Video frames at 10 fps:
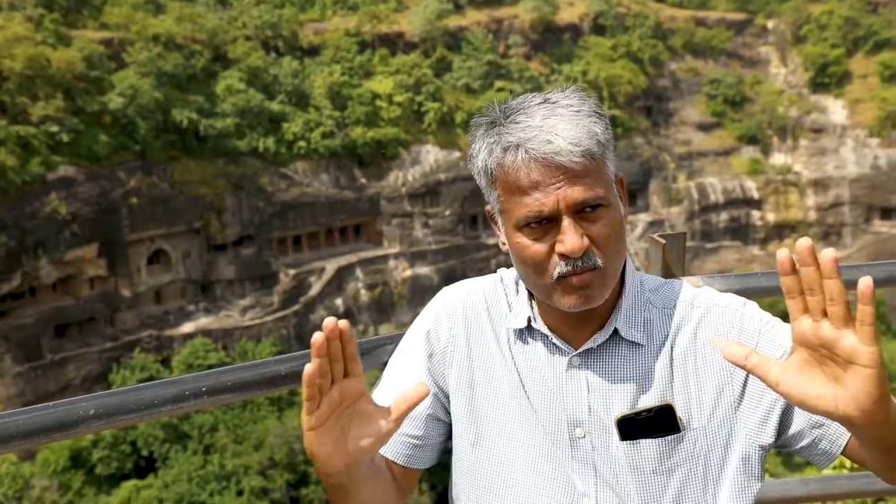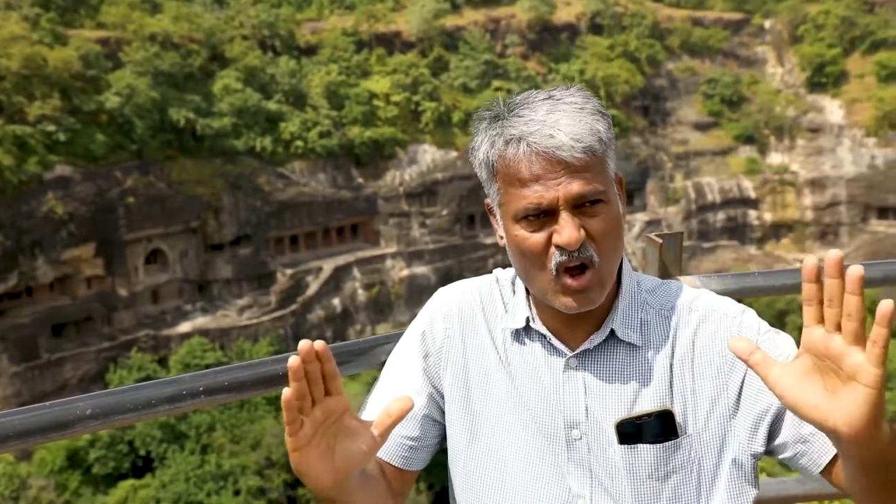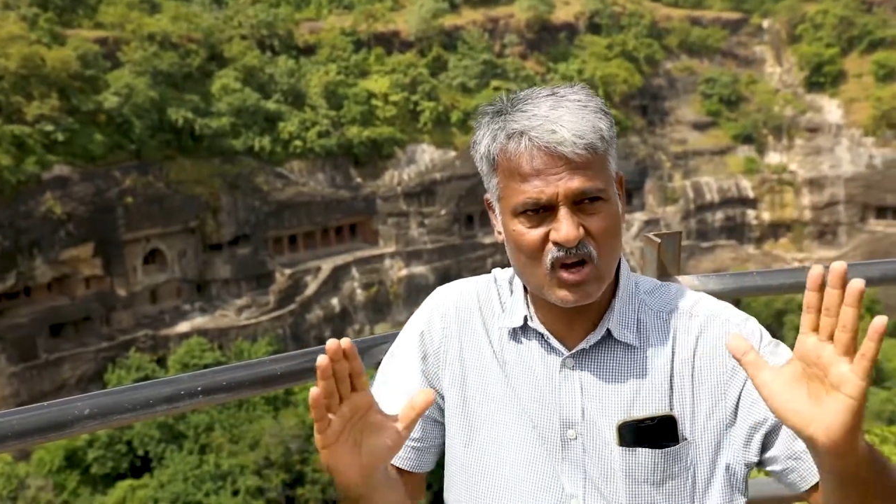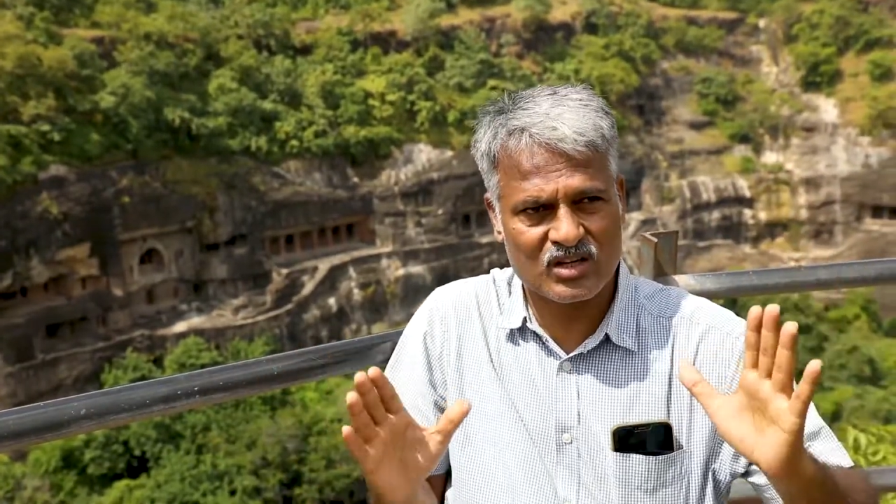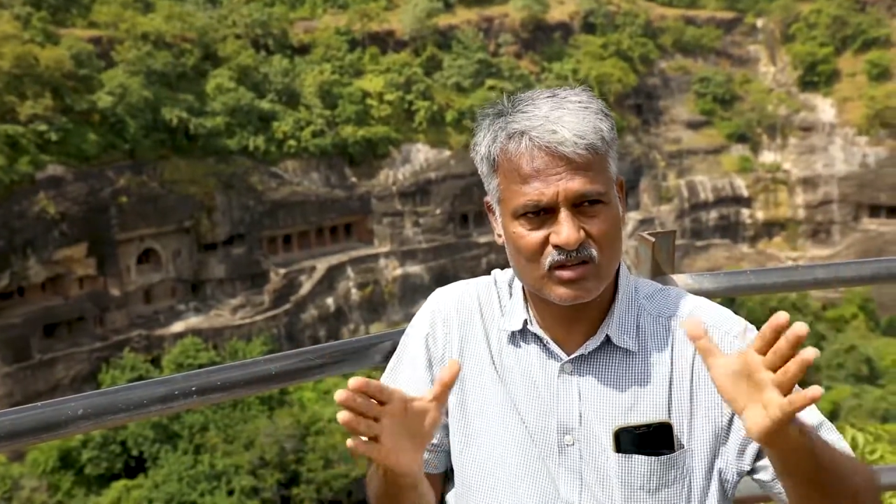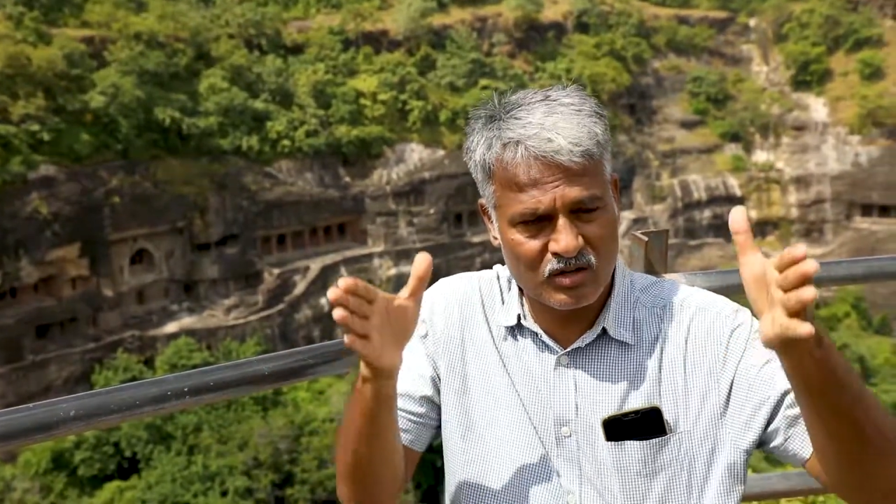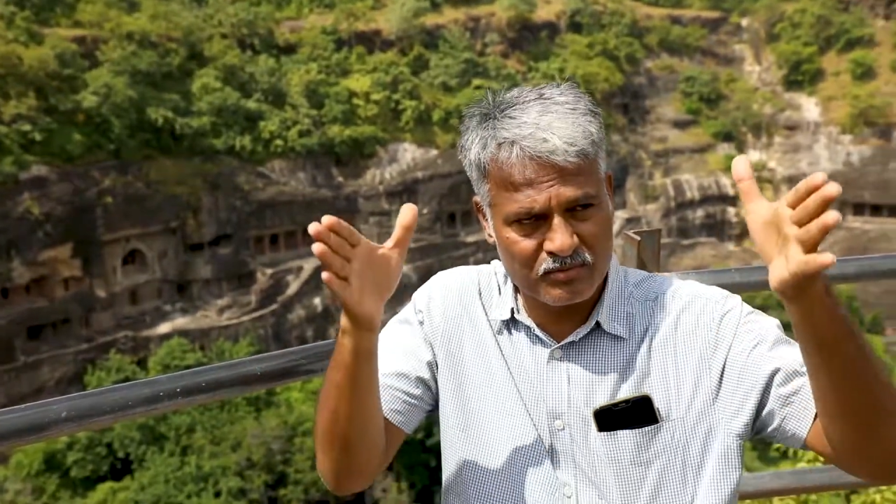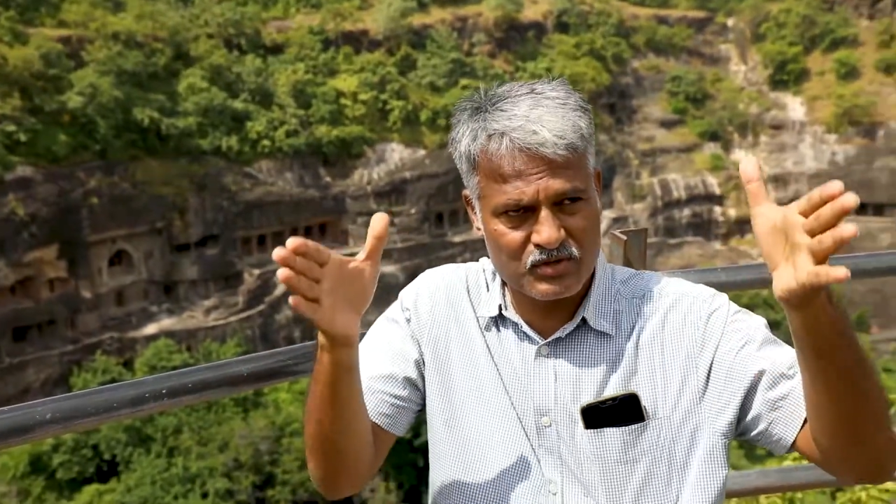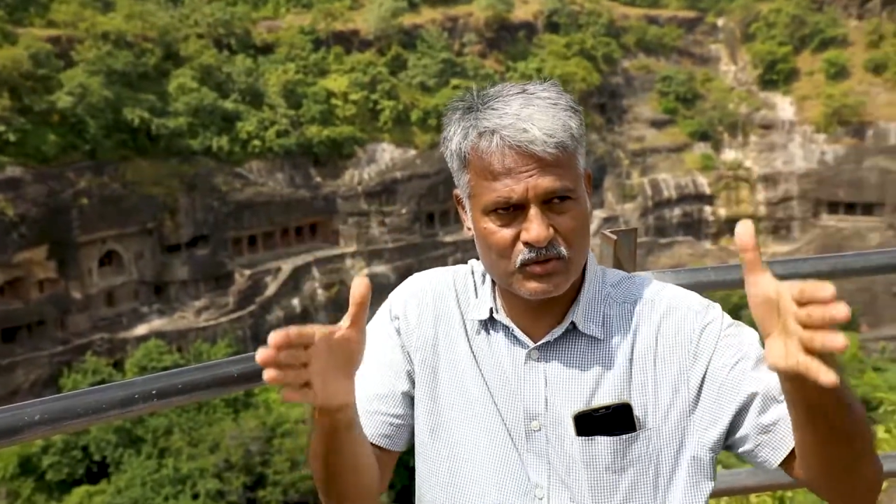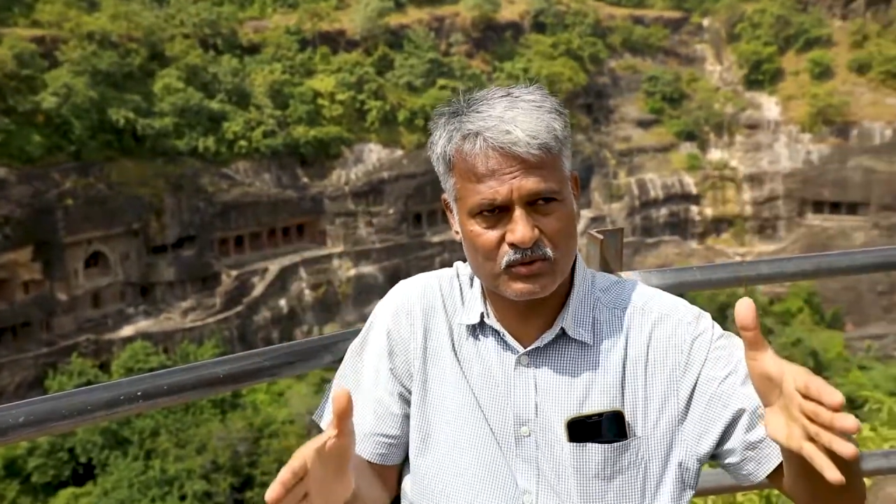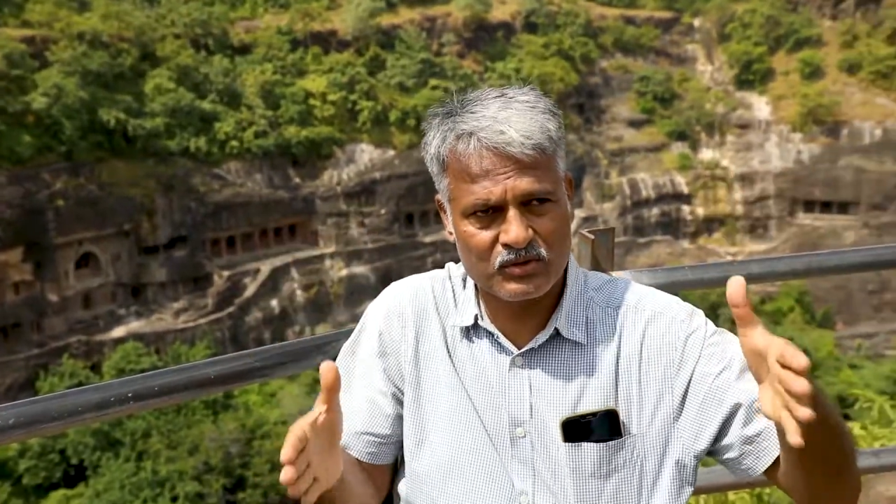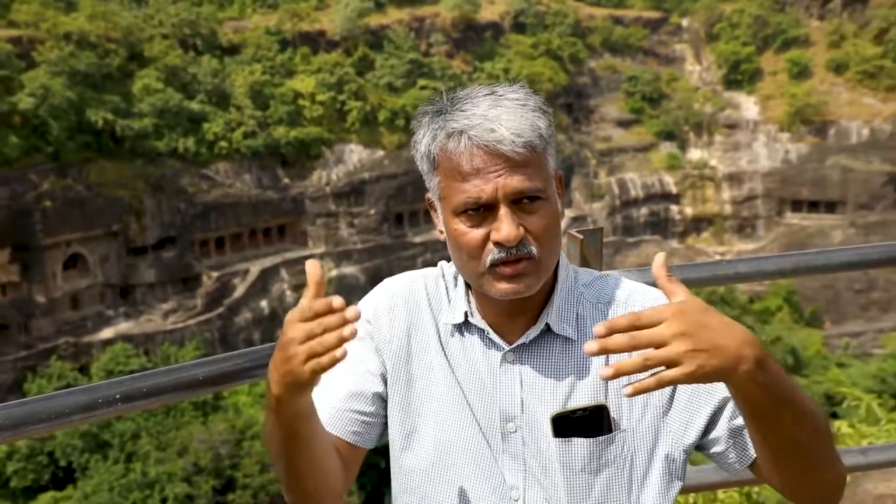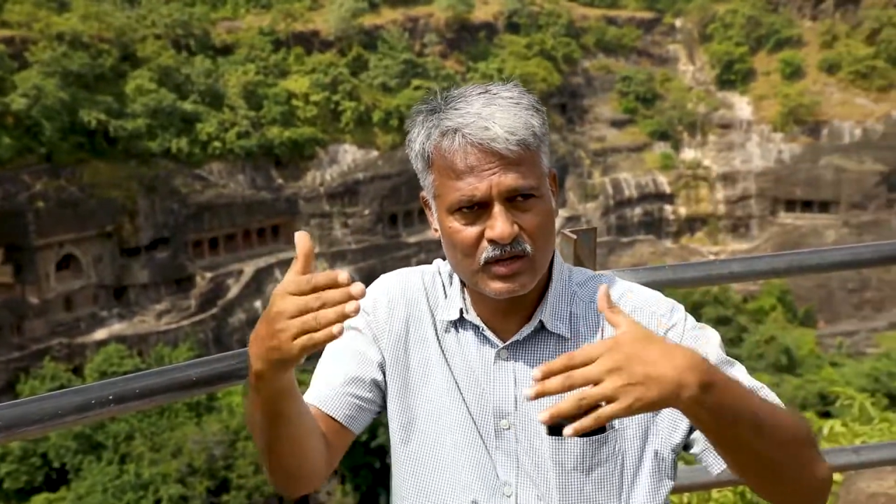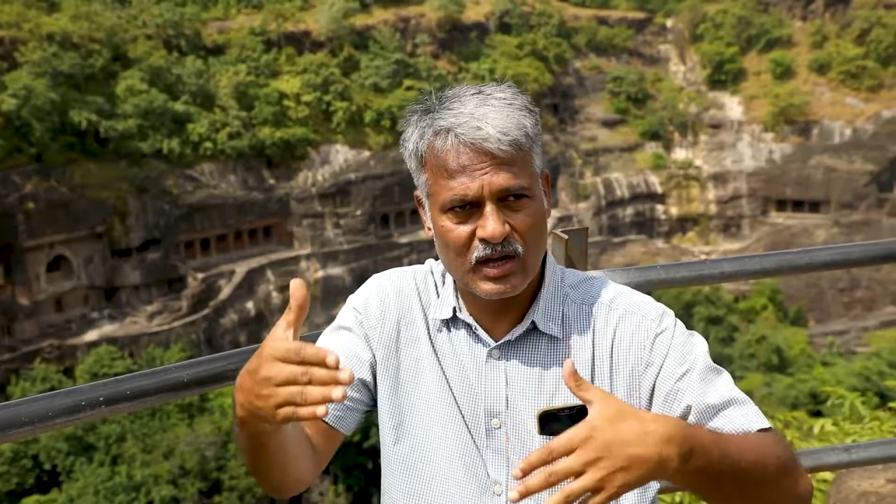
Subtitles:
block of stone,